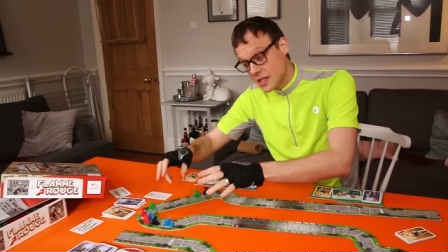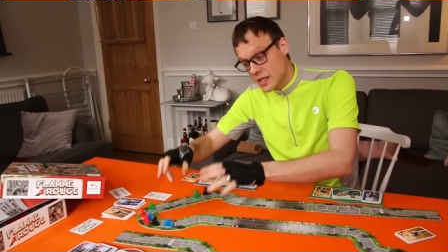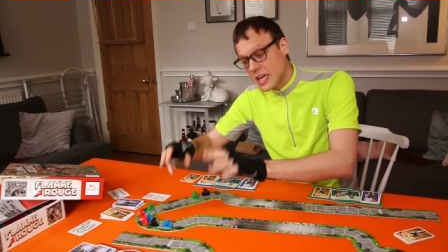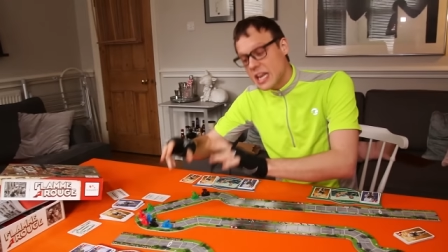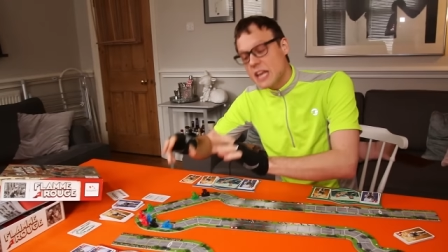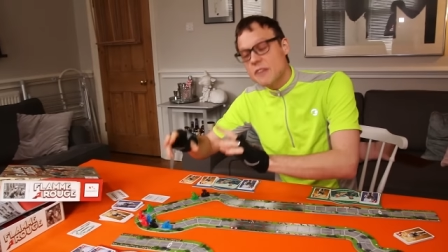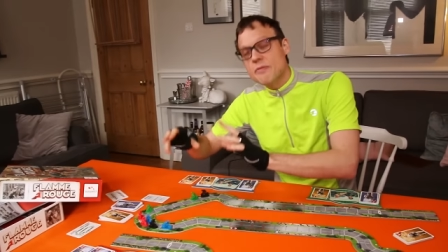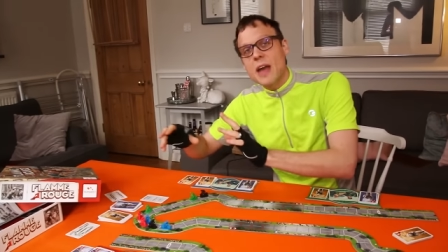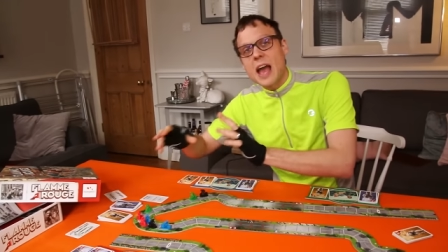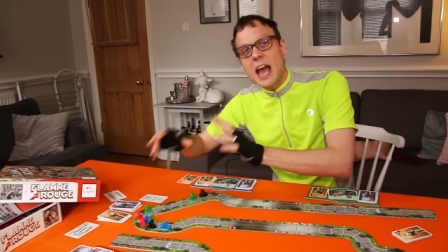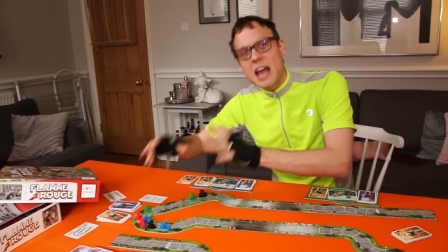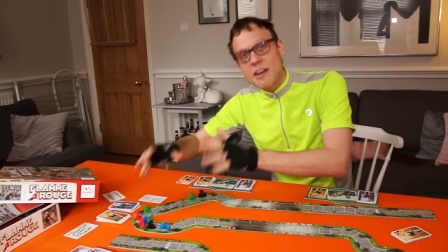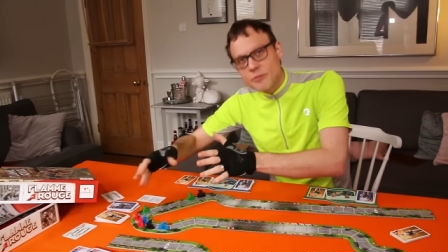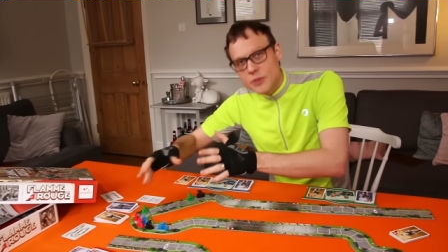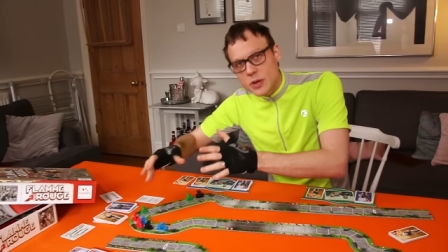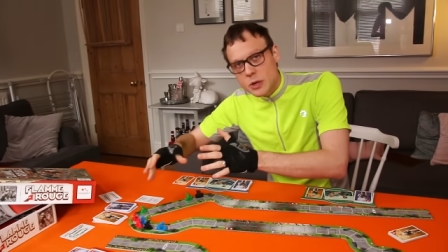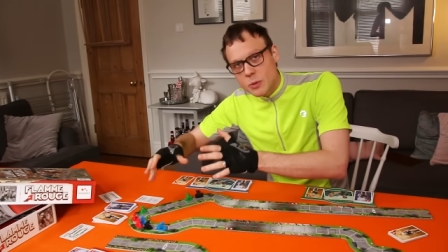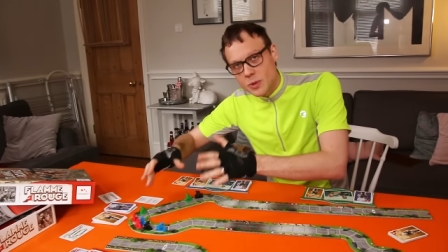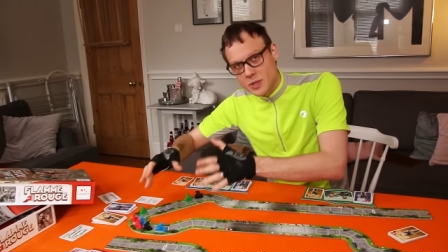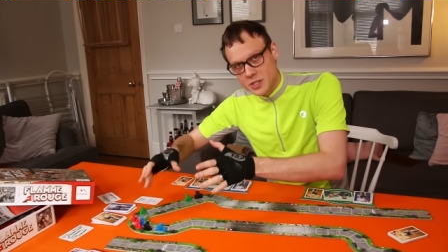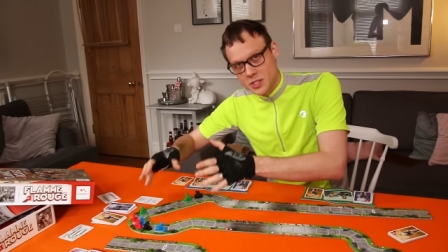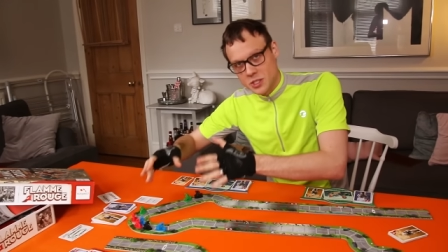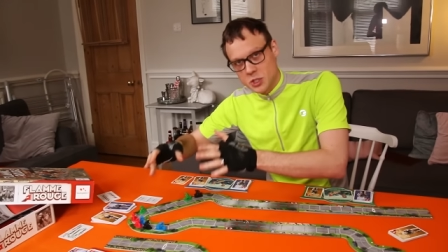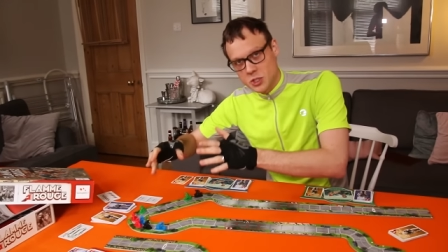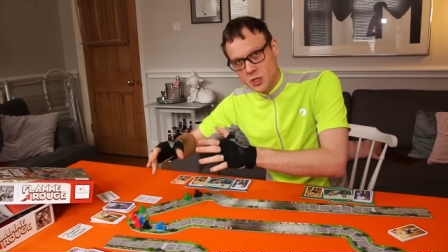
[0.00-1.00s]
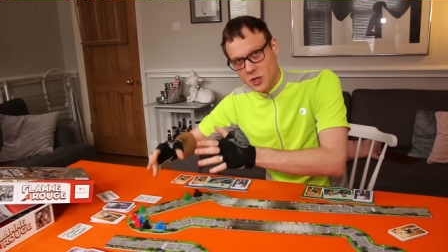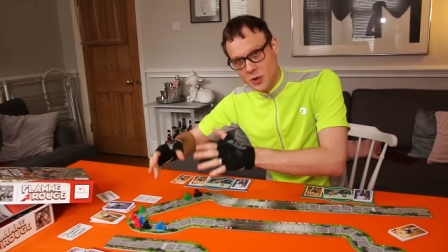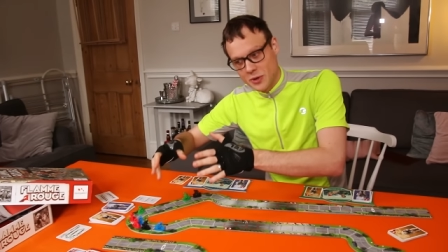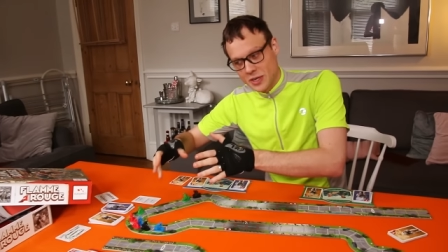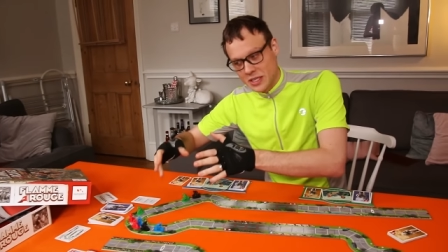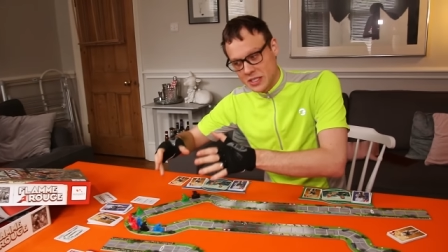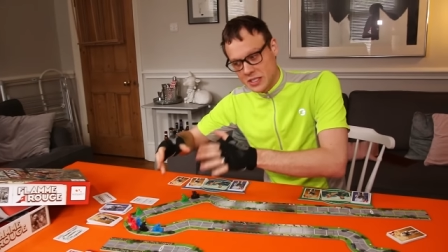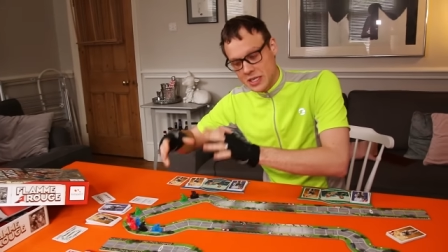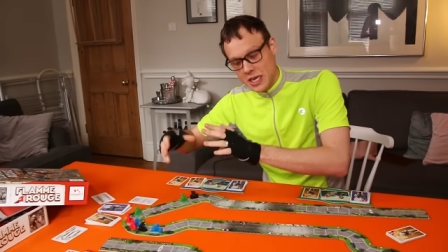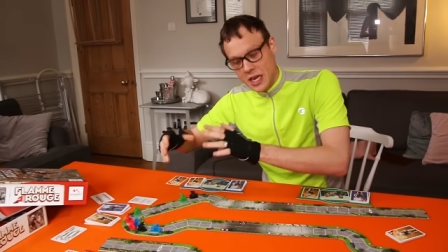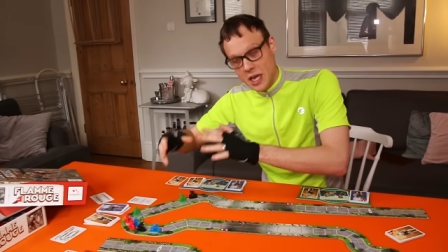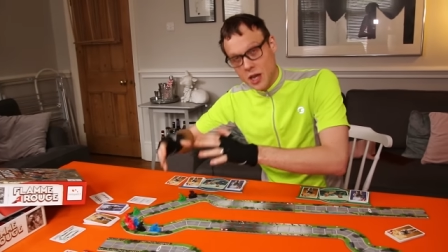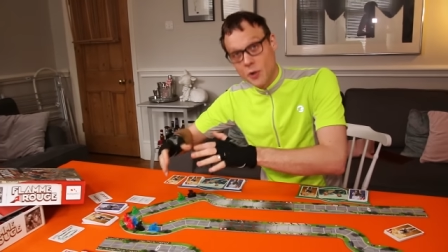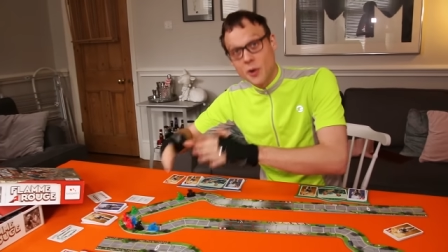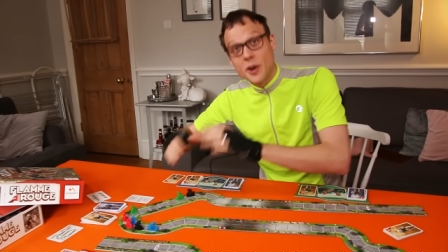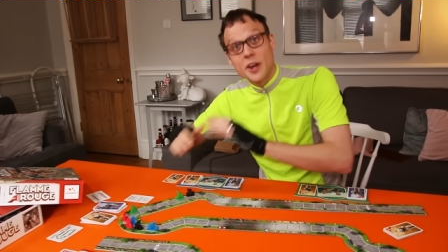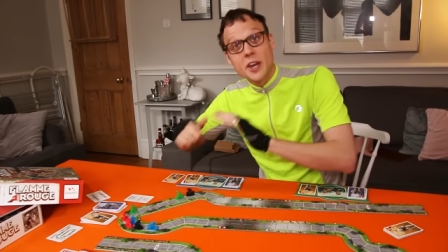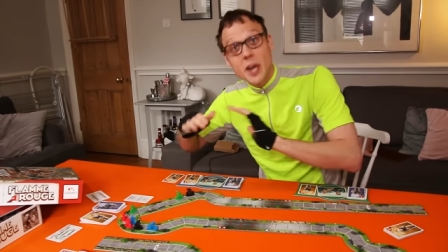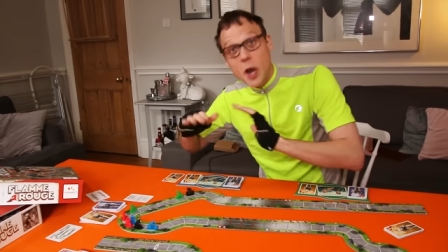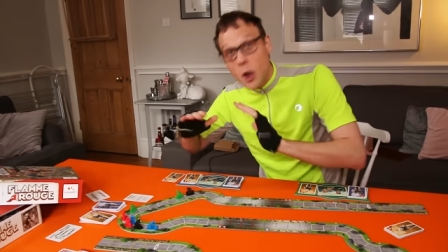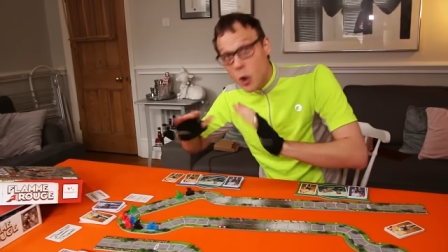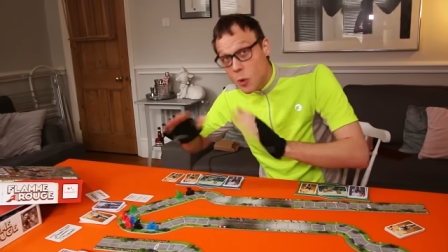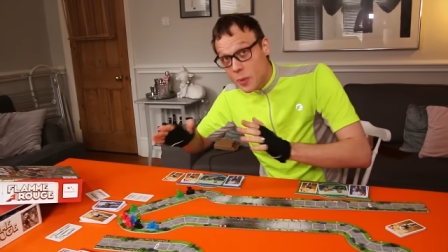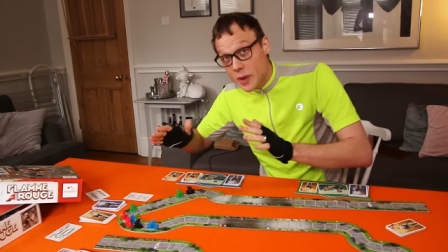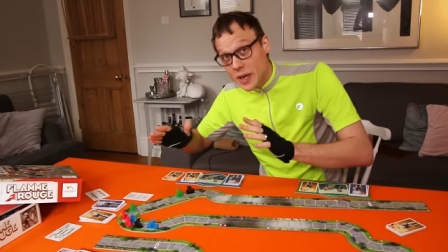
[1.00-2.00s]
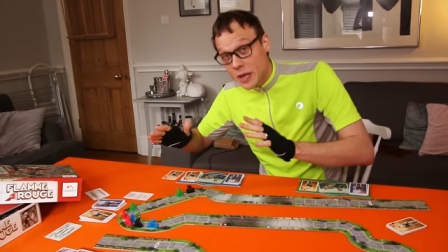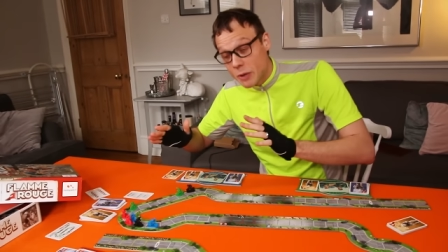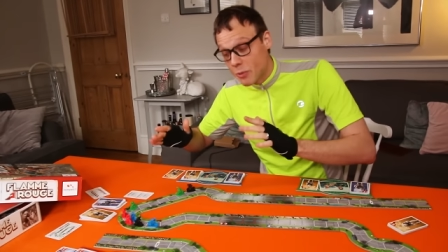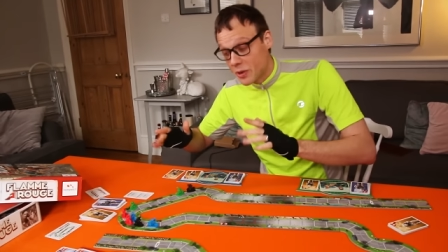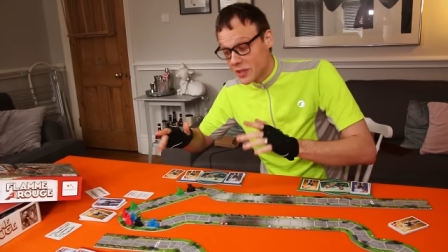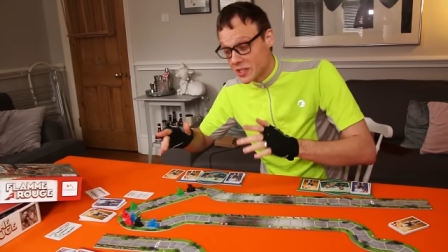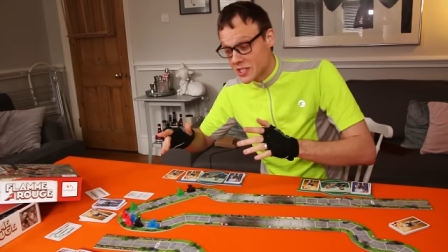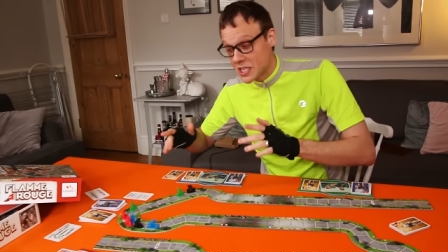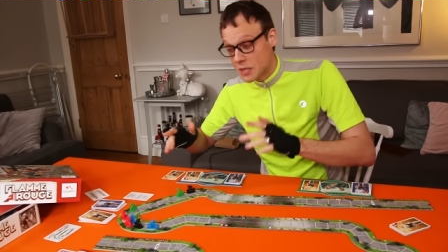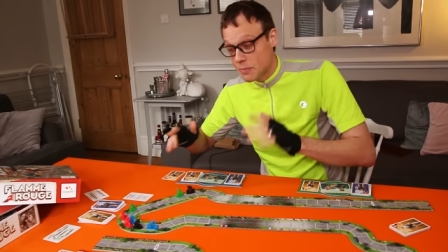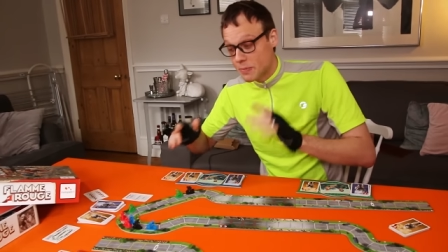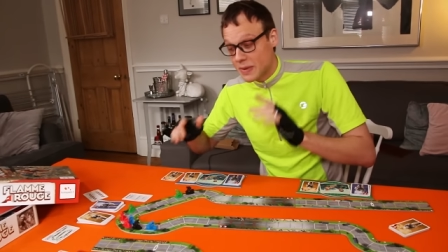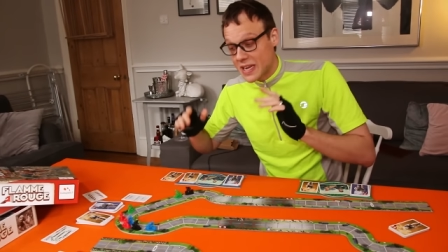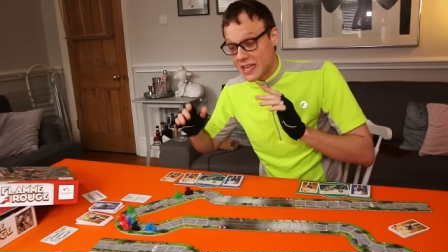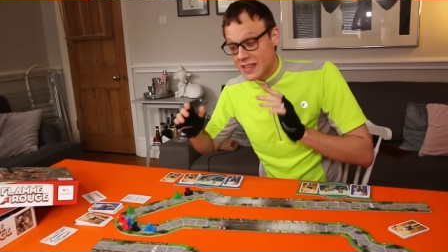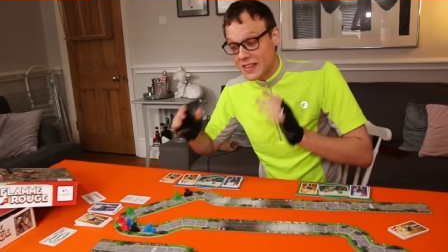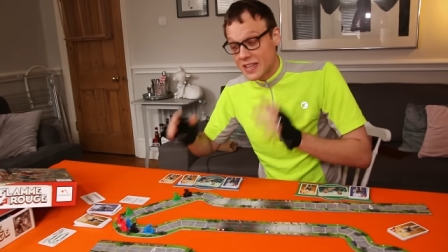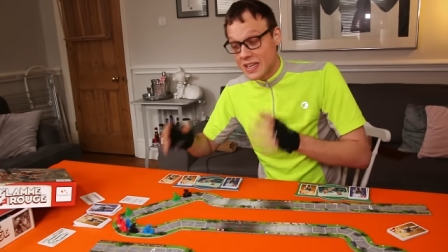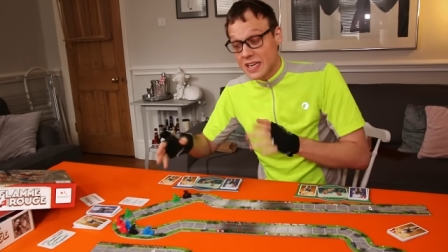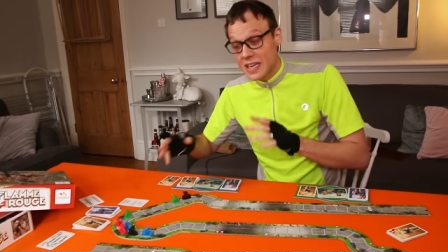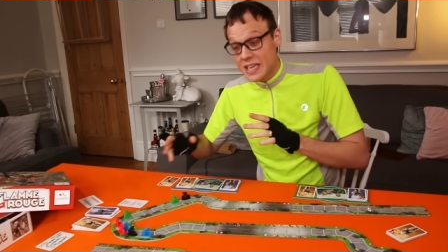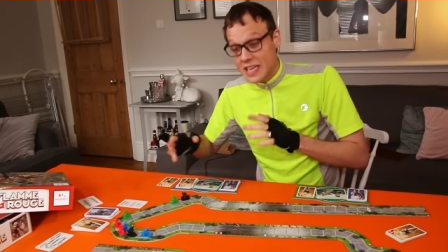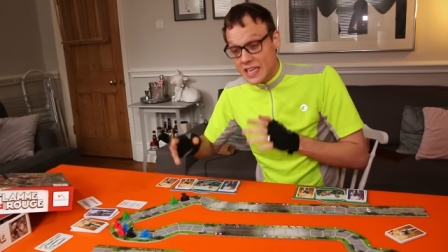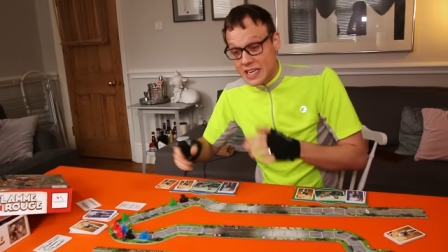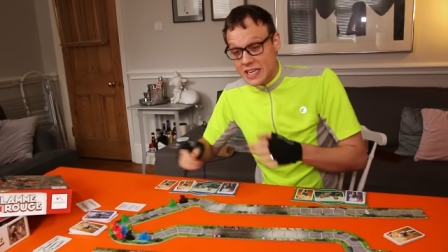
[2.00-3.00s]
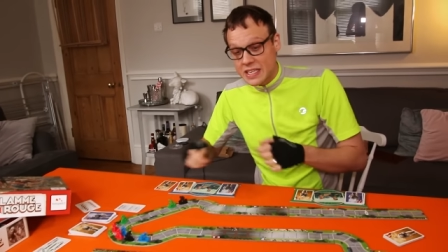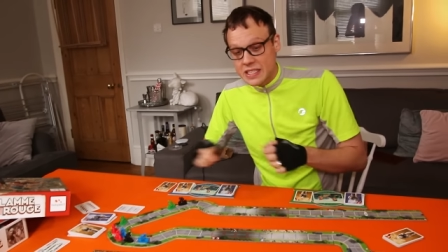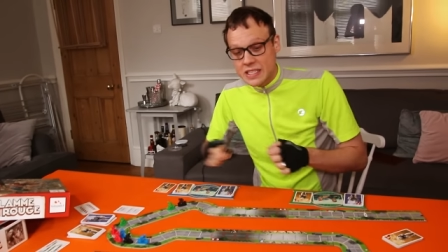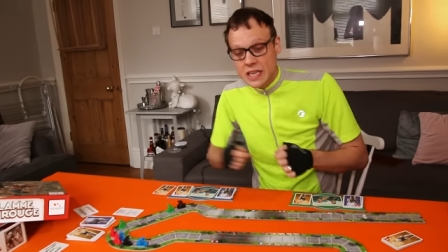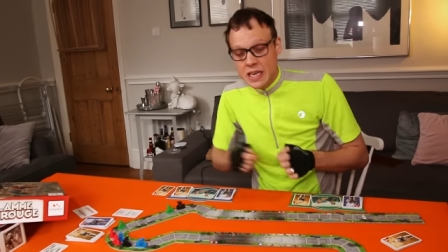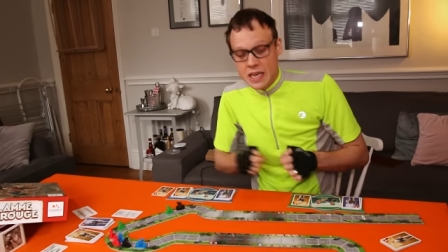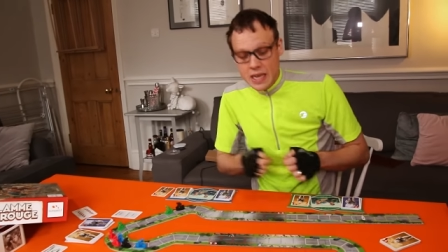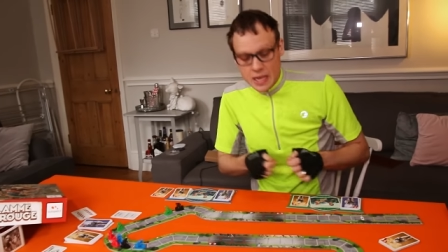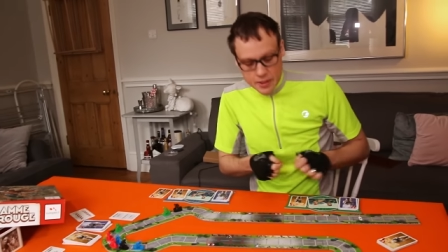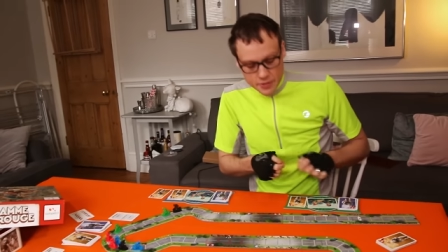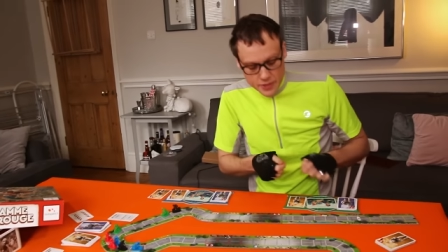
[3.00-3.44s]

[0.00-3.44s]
that if everyone's going slow and nobody wants to be in the lead,